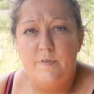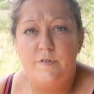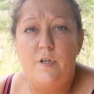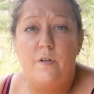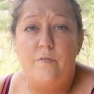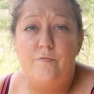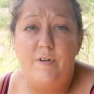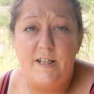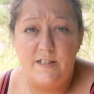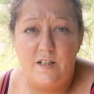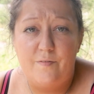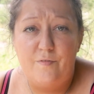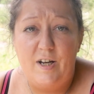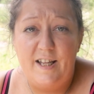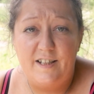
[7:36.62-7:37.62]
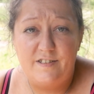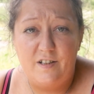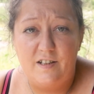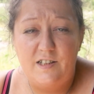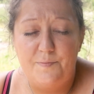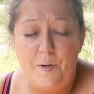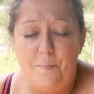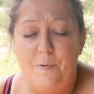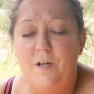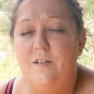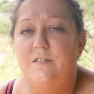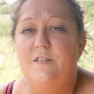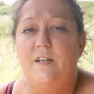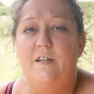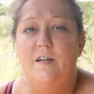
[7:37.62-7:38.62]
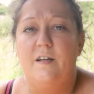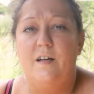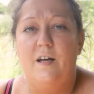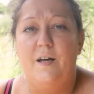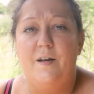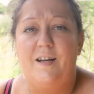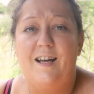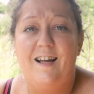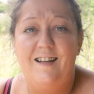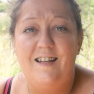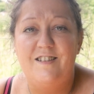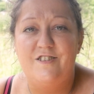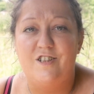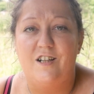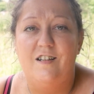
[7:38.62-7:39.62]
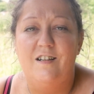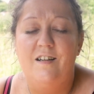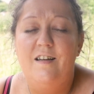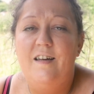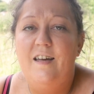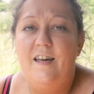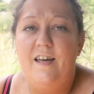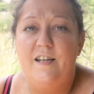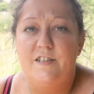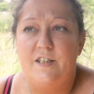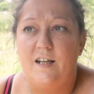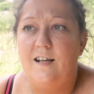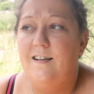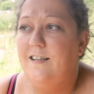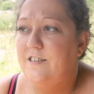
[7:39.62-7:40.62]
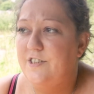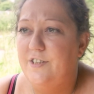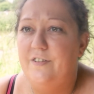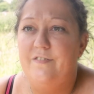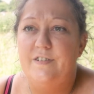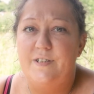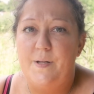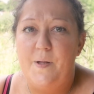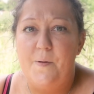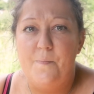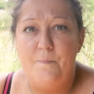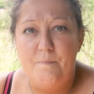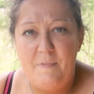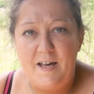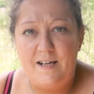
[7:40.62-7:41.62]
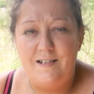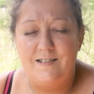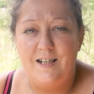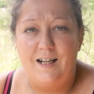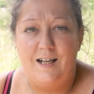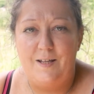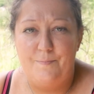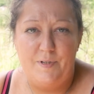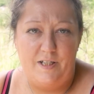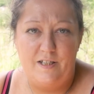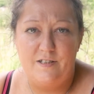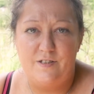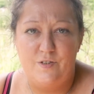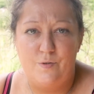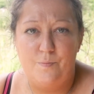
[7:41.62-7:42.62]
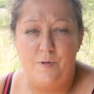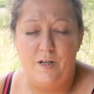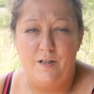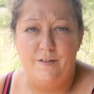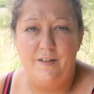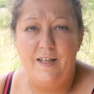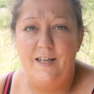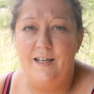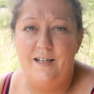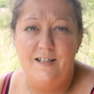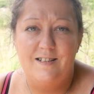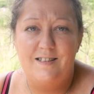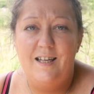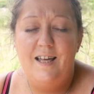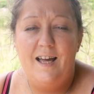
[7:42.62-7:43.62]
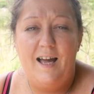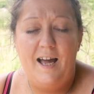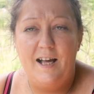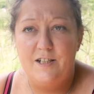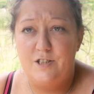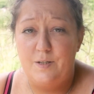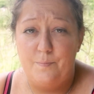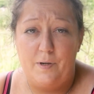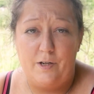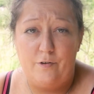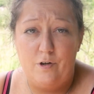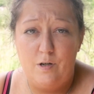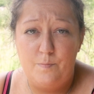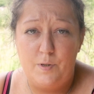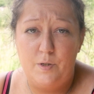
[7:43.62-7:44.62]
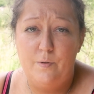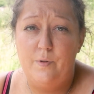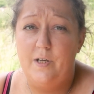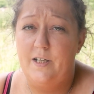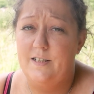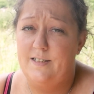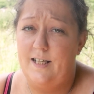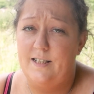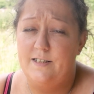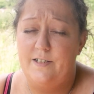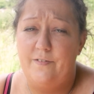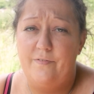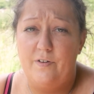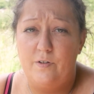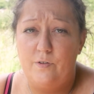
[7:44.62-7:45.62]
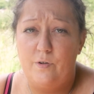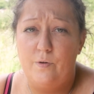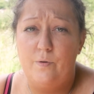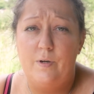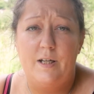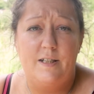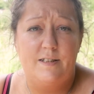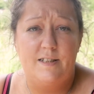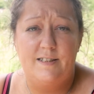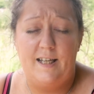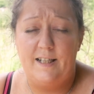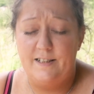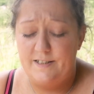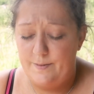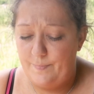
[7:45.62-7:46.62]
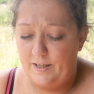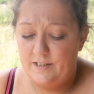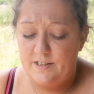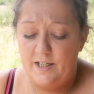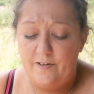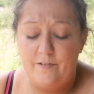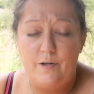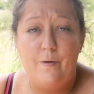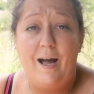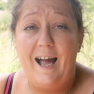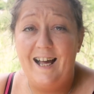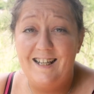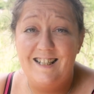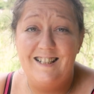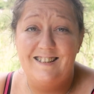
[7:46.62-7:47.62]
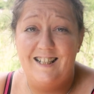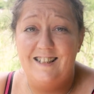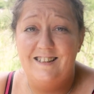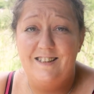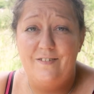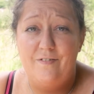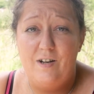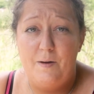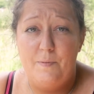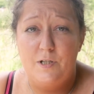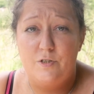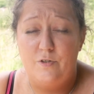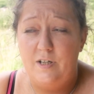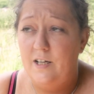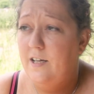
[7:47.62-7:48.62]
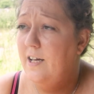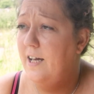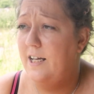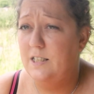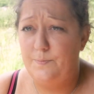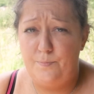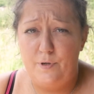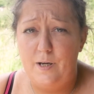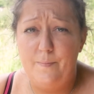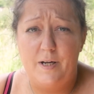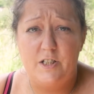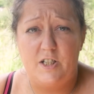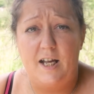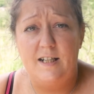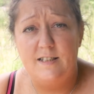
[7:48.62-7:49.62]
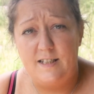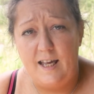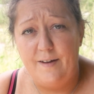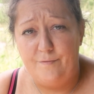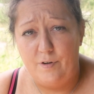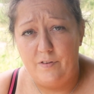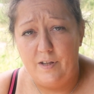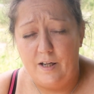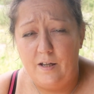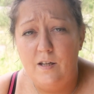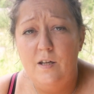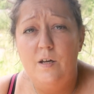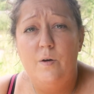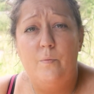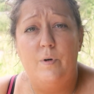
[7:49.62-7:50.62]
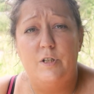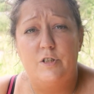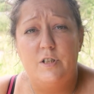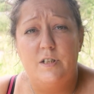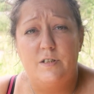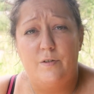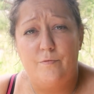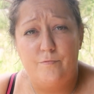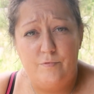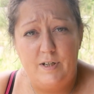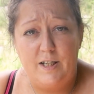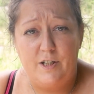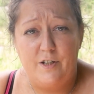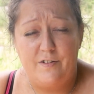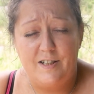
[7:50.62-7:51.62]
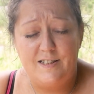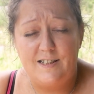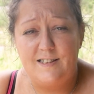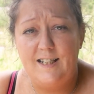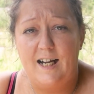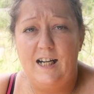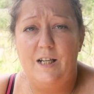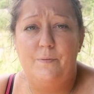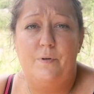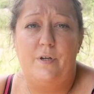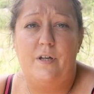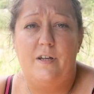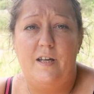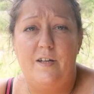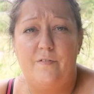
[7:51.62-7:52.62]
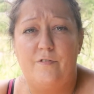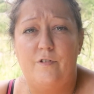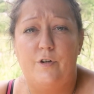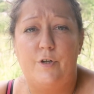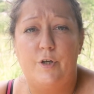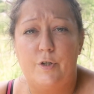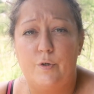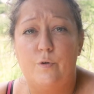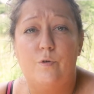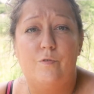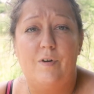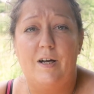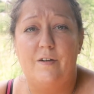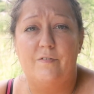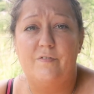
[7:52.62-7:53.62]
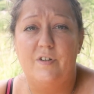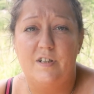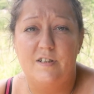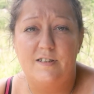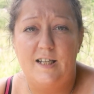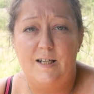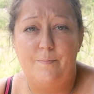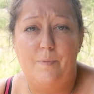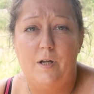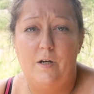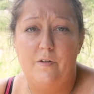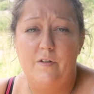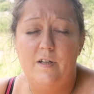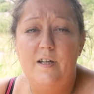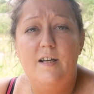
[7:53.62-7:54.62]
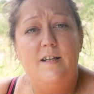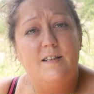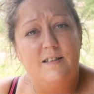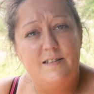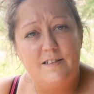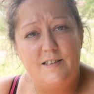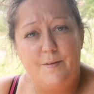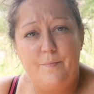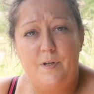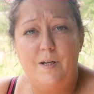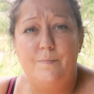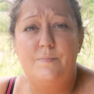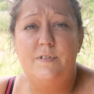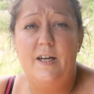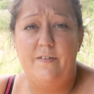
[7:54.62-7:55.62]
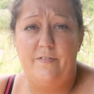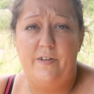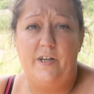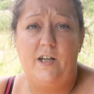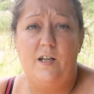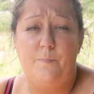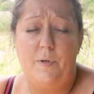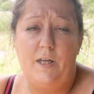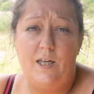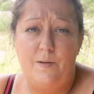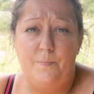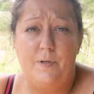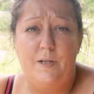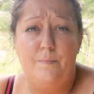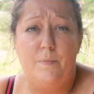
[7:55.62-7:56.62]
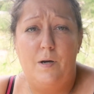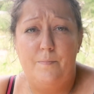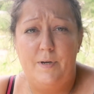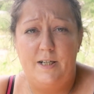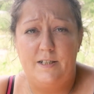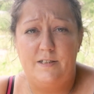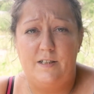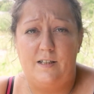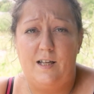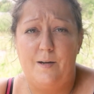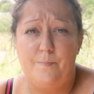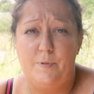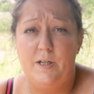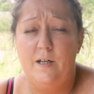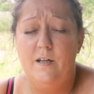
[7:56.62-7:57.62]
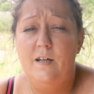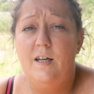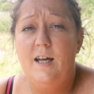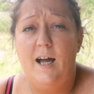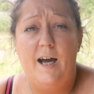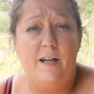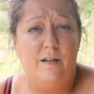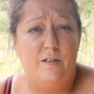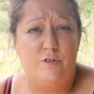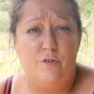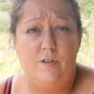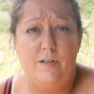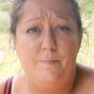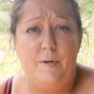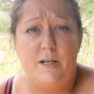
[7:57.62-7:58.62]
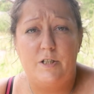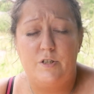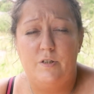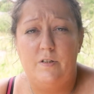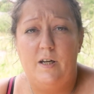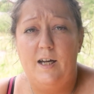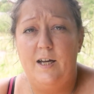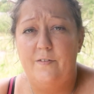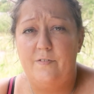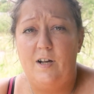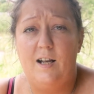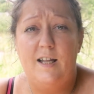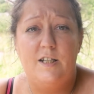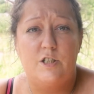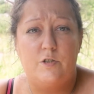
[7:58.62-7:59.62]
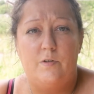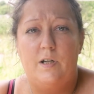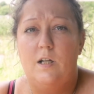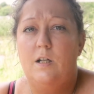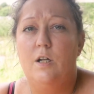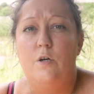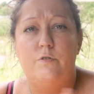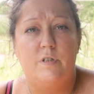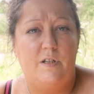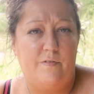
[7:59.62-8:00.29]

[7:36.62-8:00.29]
So the reason I'm really excited about planting Calendula is that Calendula is an amazingly medicinal plant. It is antimicrobial, it is antifungal, it is antibacterial, and it is anti-inflammatory. It's pretty much anti-everything, which is really good. That's exactly what you need for a good all-round first aid plant. This is something I'm definitely going to be keeping in my medicine cabinet, and I try and make sure that I have Calendula in loads of